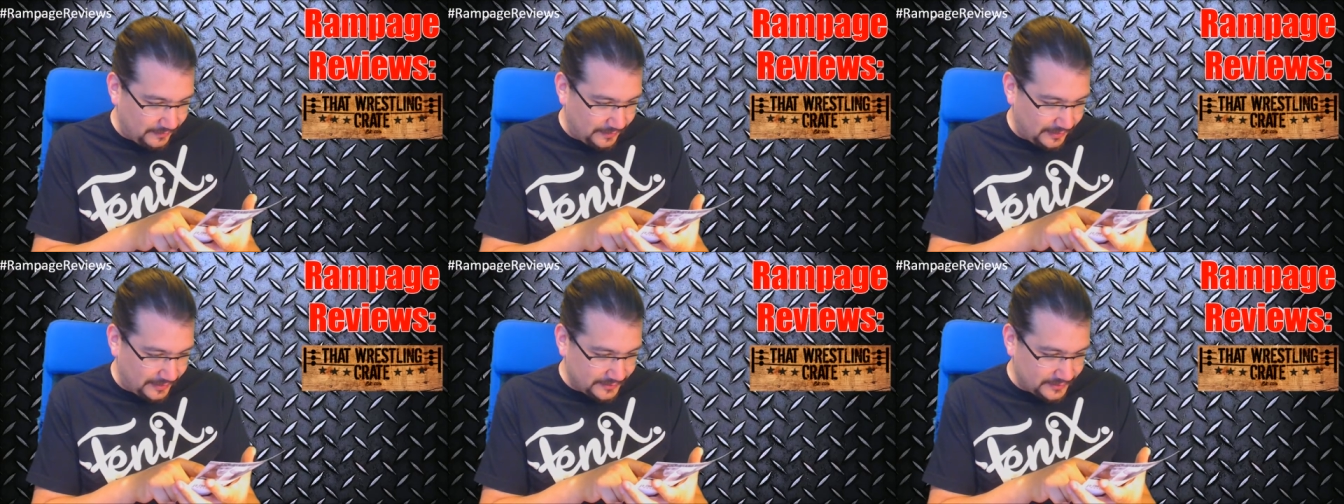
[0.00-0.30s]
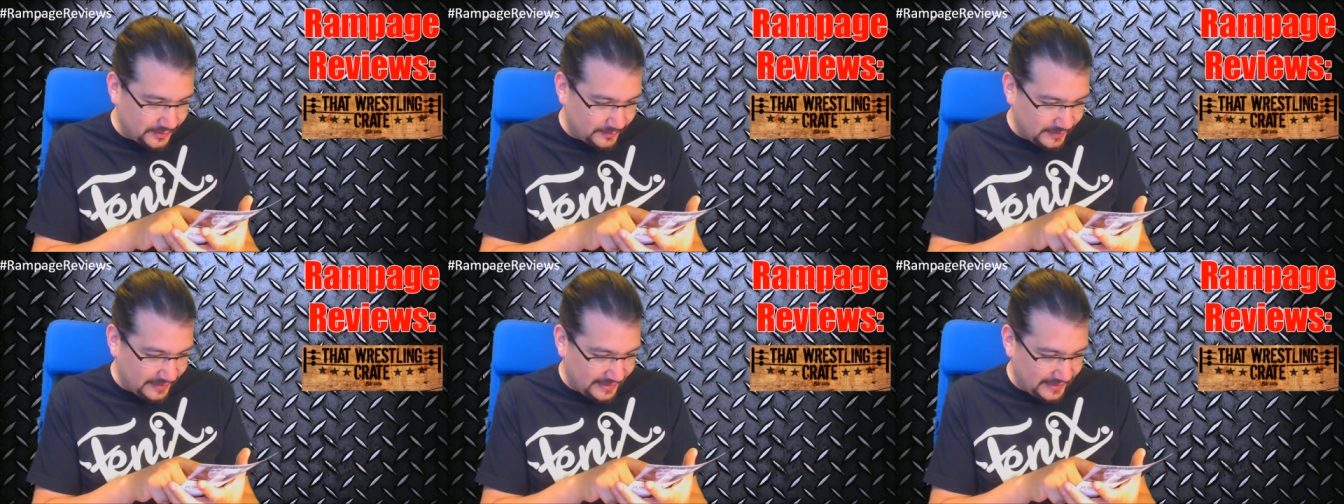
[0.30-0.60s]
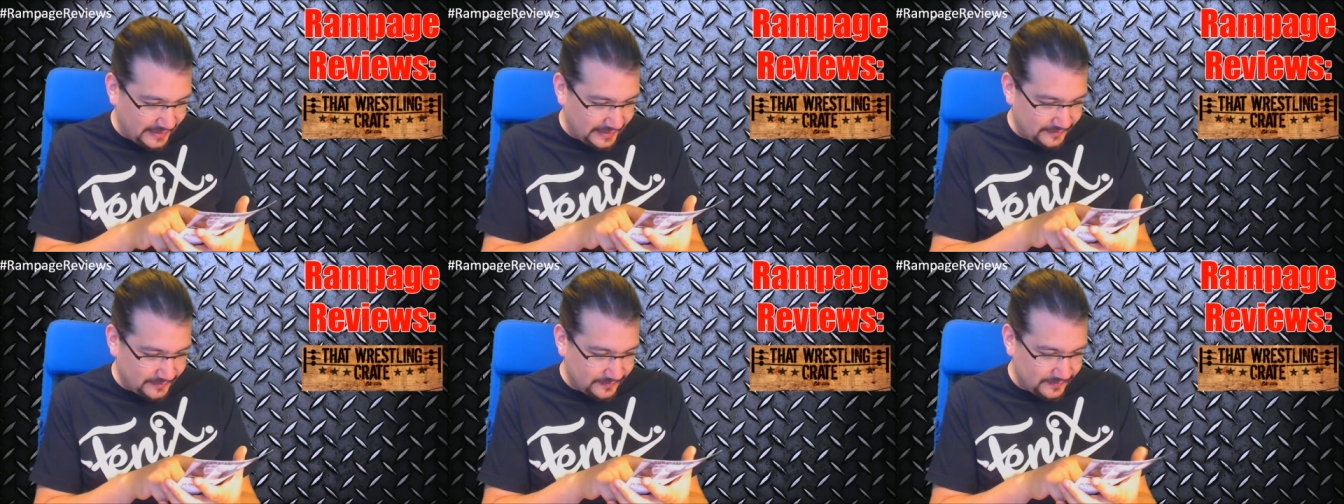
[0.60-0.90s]
Macho
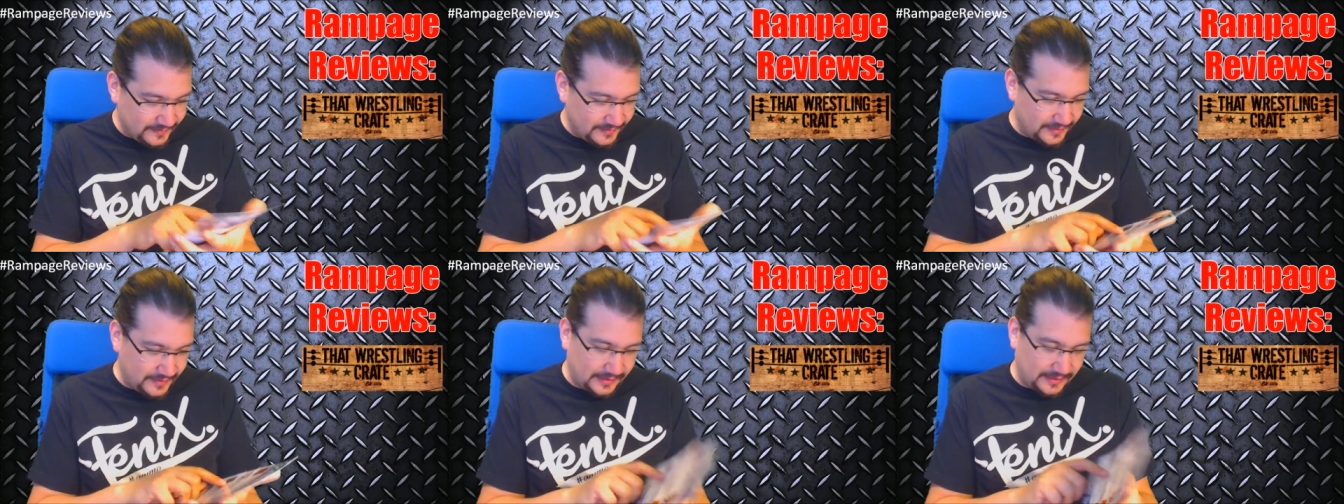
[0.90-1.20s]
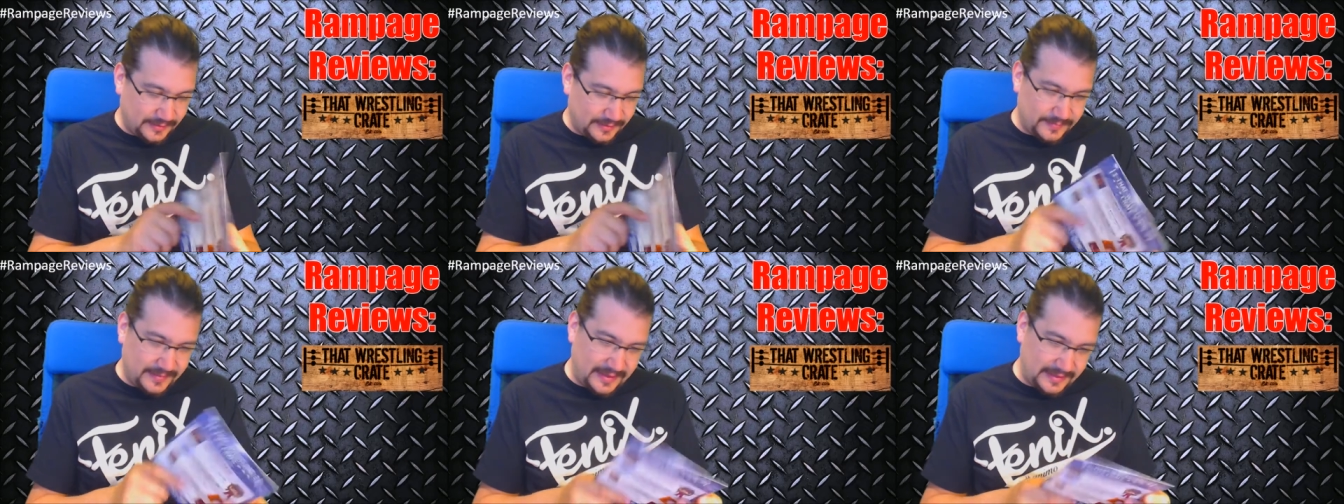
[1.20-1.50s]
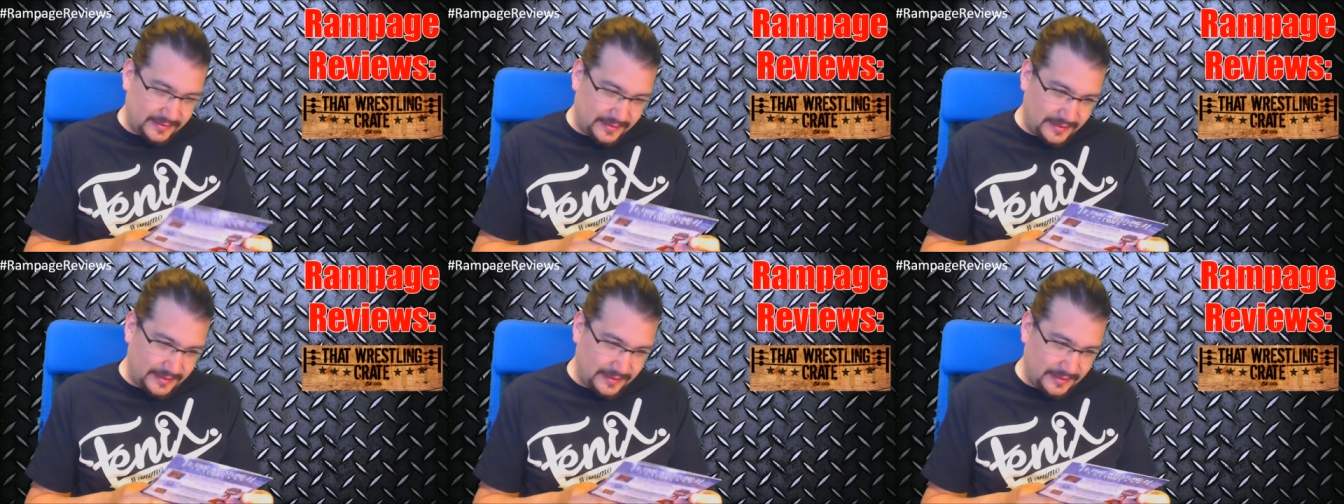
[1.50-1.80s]
Man thing on the
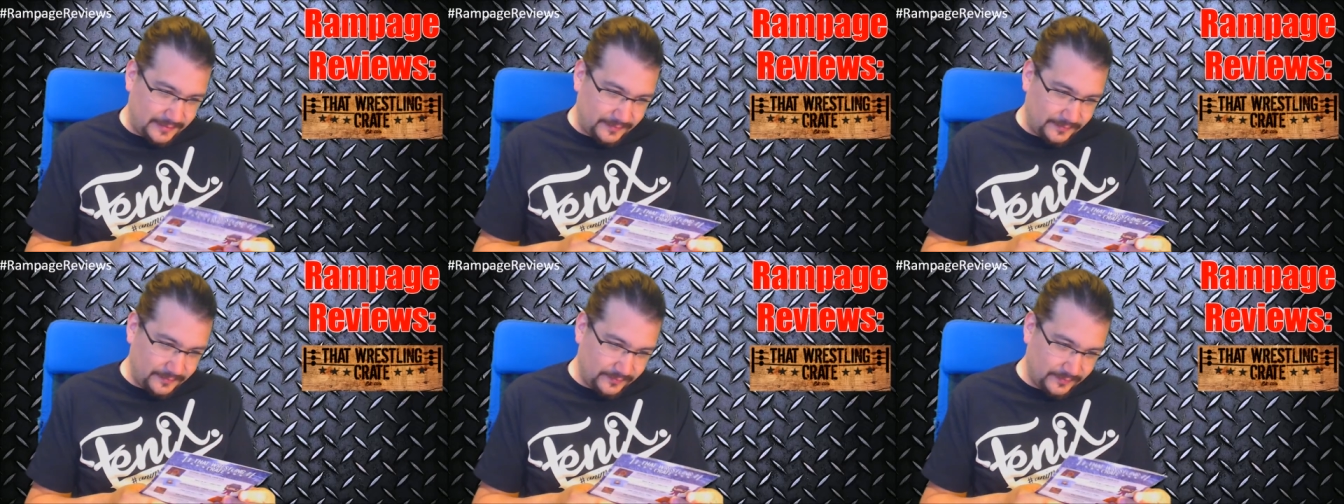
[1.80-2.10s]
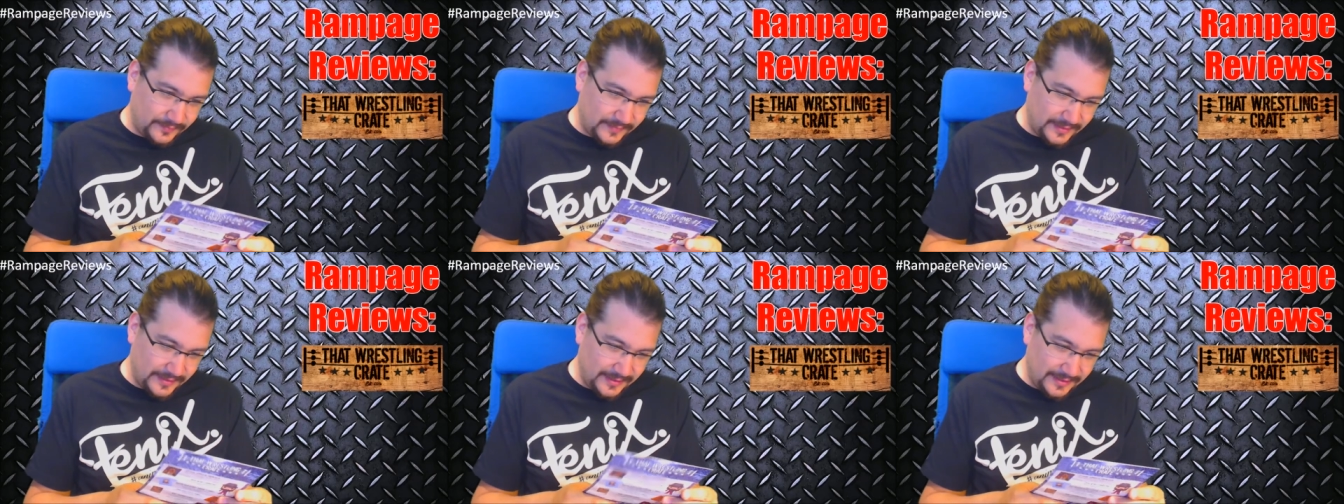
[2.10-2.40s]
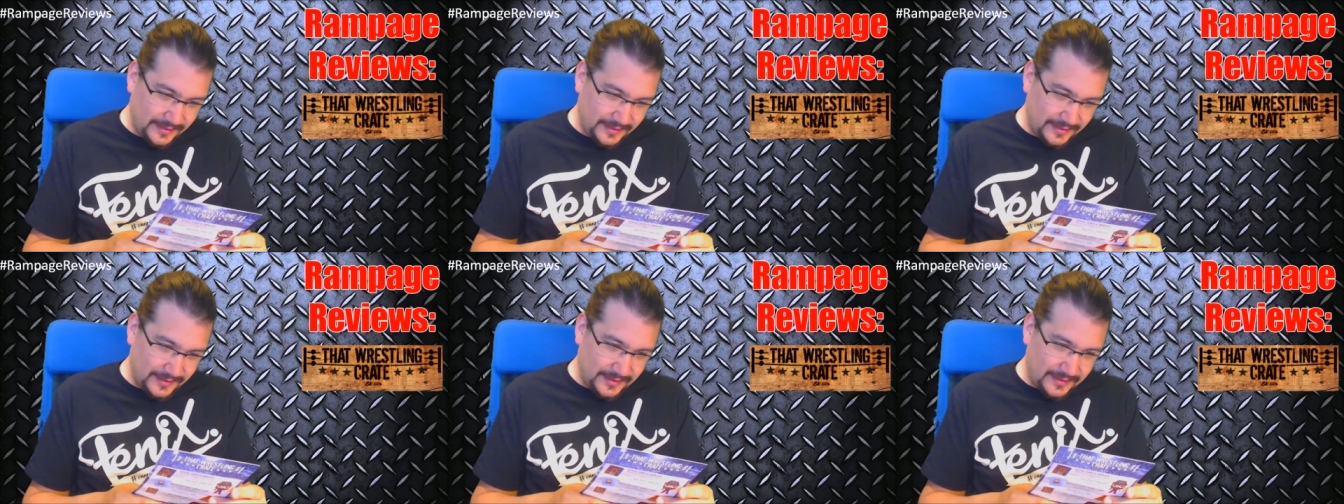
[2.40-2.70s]
back there.
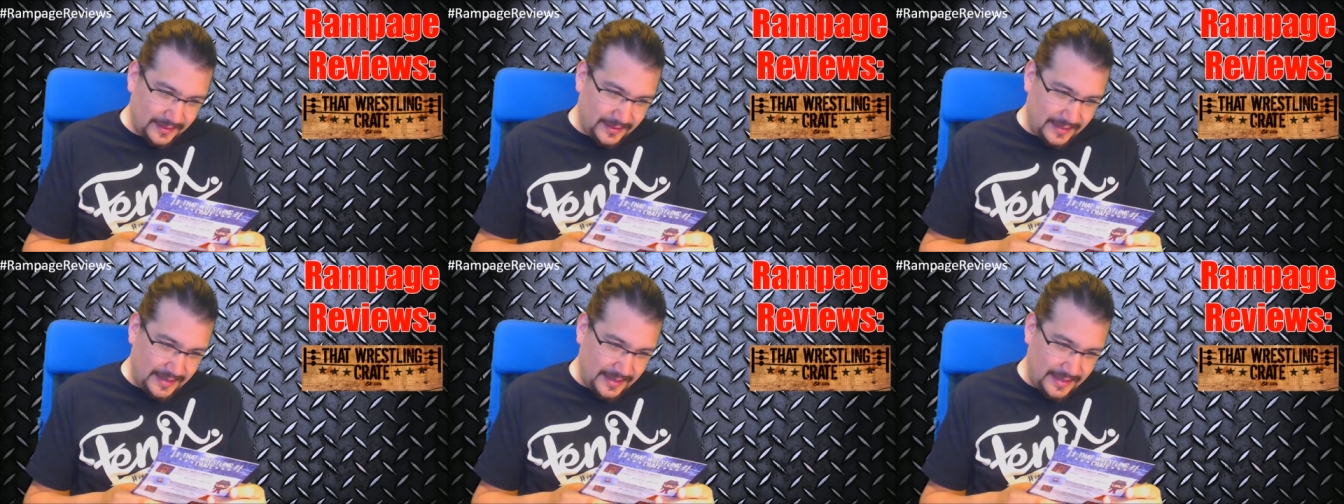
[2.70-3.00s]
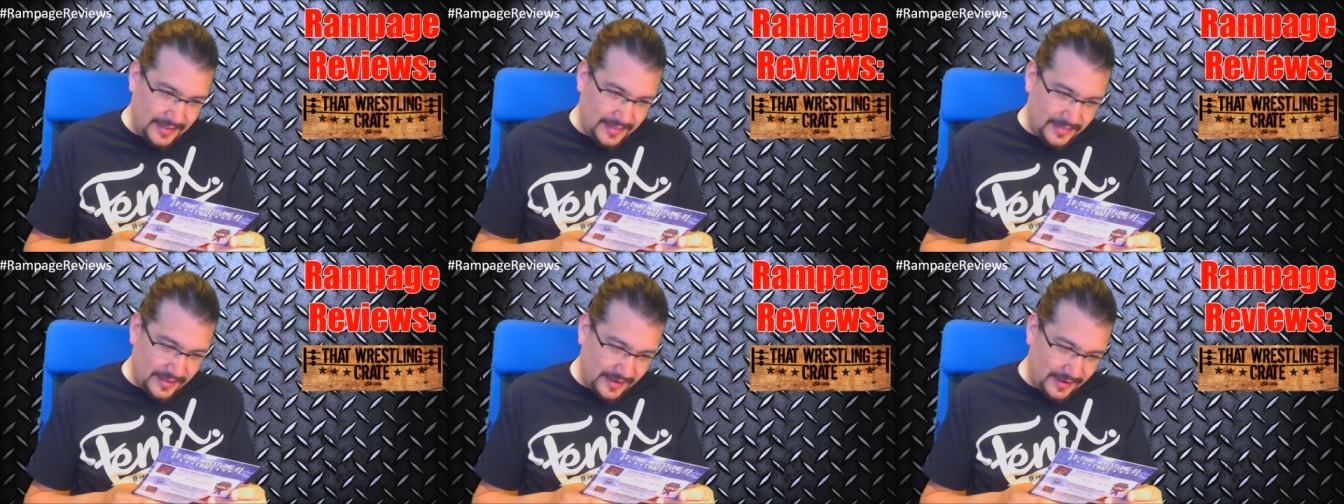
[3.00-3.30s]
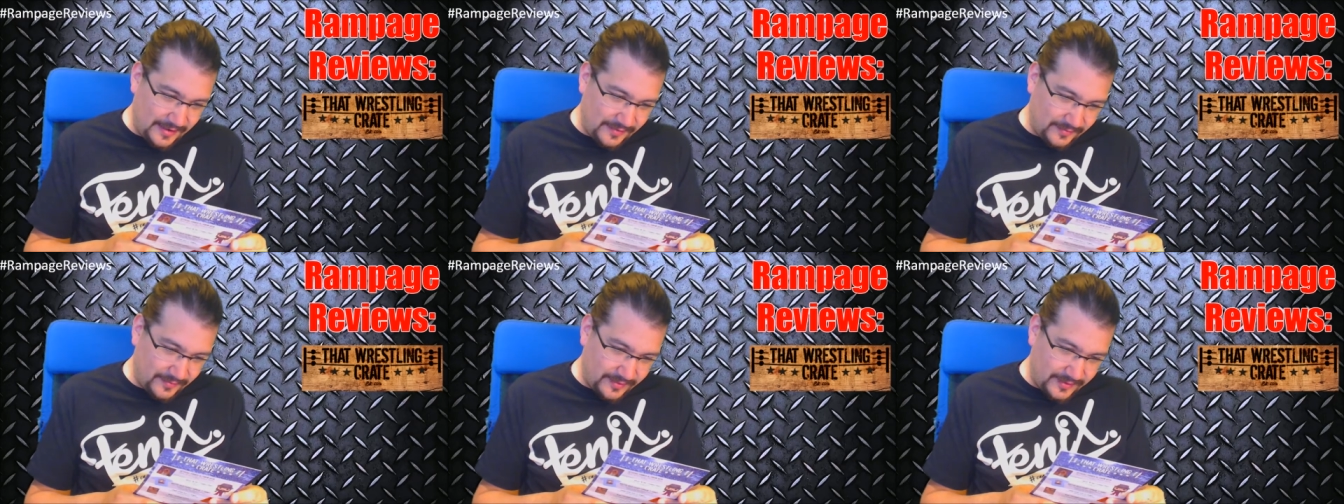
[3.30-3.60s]
And
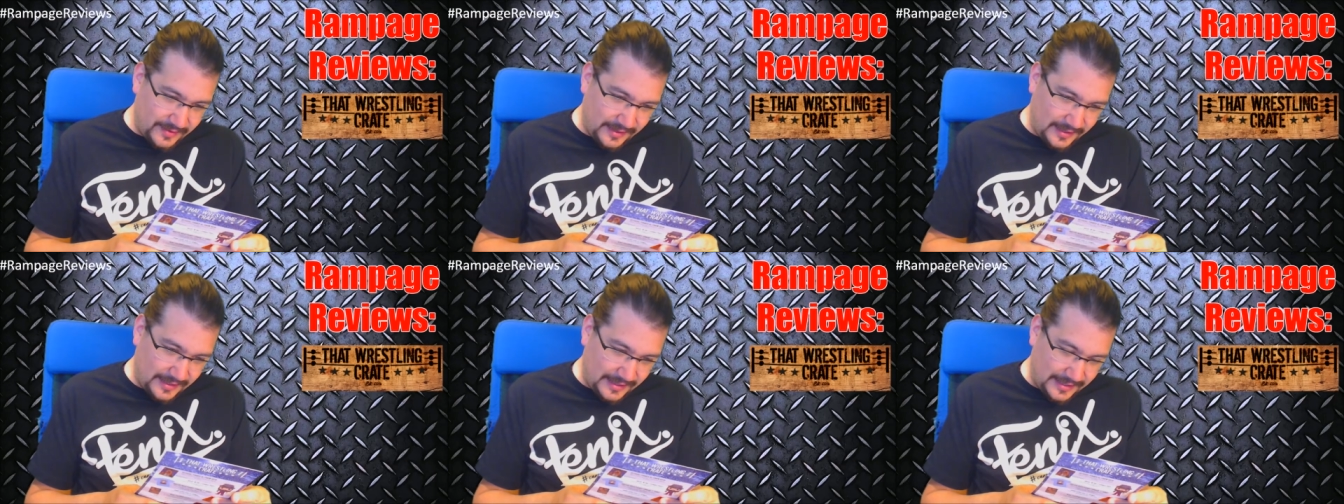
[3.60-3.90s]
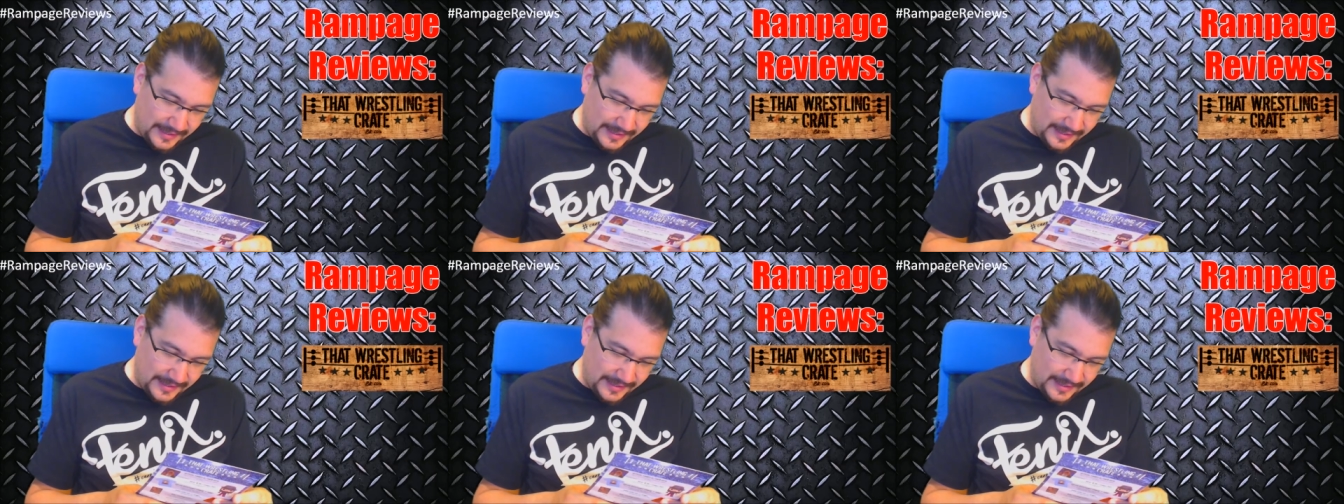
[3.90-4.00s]
they've got